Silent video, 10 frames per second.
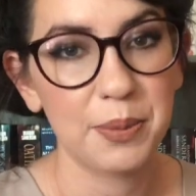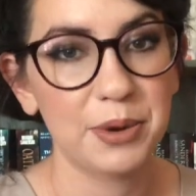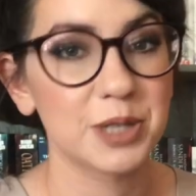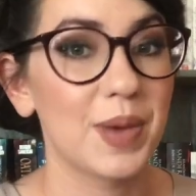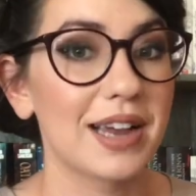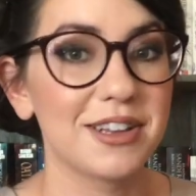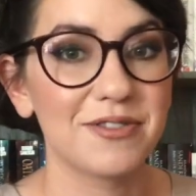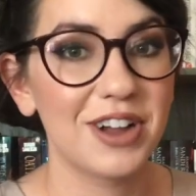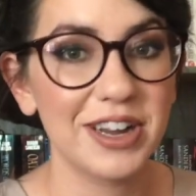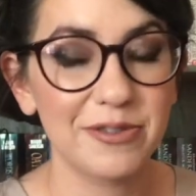perspective,
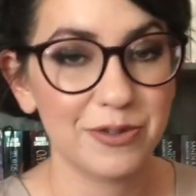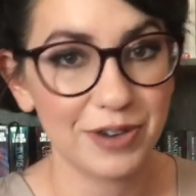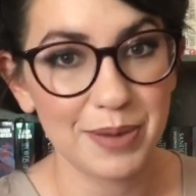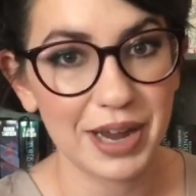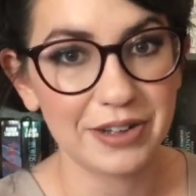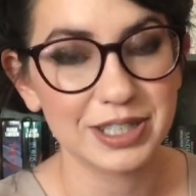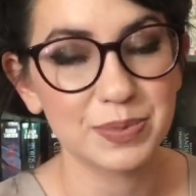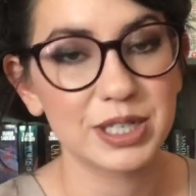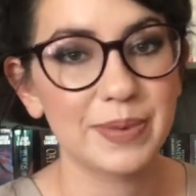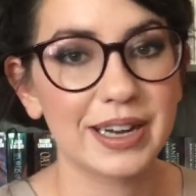not even from Elend's
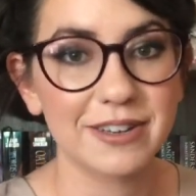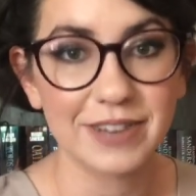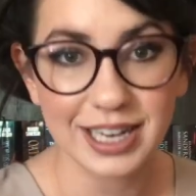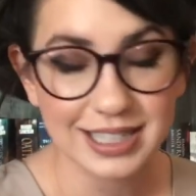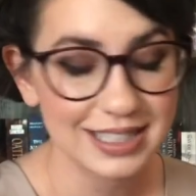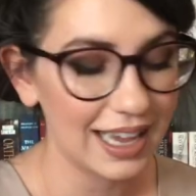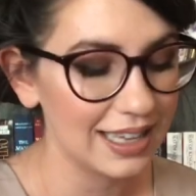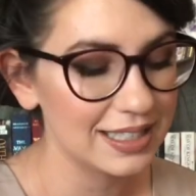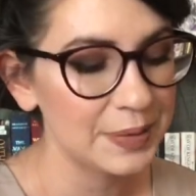perspective. And it says,